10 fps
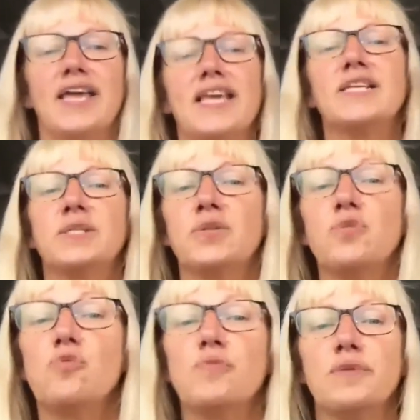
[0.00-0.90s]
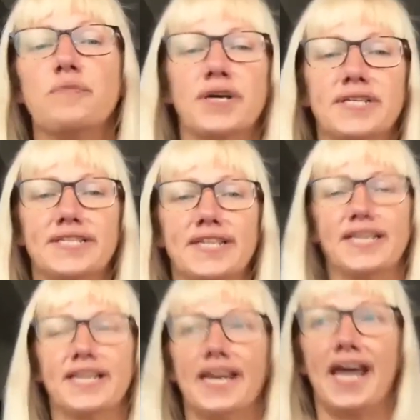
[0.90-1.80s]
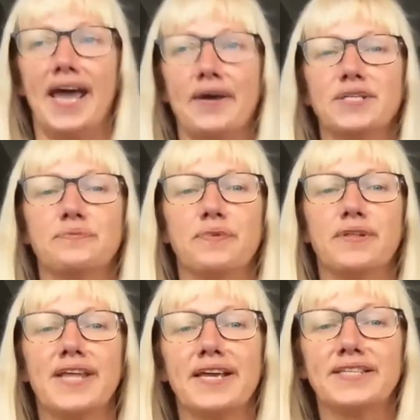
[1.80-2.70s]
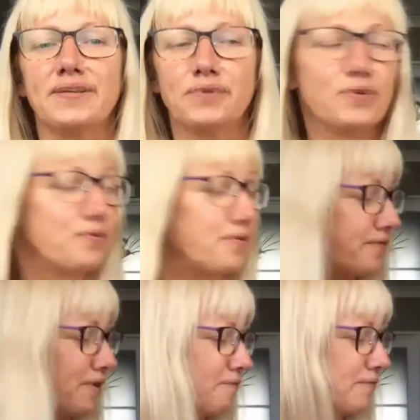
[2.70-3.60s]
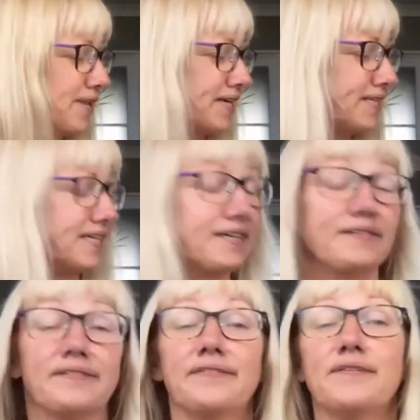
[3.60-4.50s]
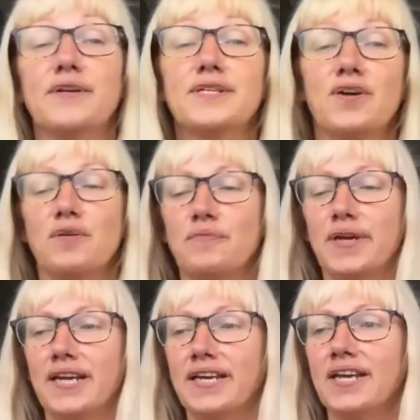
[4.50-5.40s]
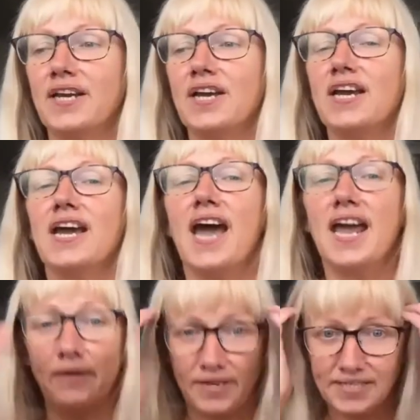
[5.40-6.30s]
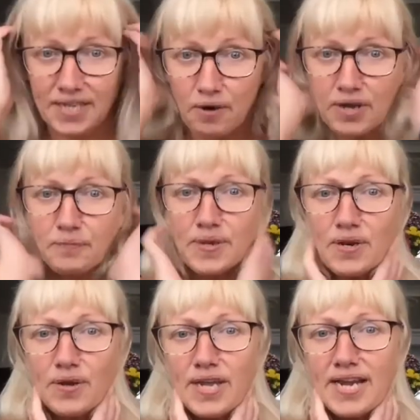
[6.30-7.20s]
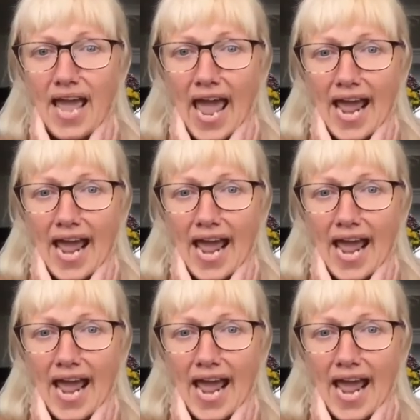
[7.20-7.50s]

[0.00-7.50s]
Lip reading: is normally my seat in the house, but they seem to have nicked it for the time being. Anyway, so I've been looking at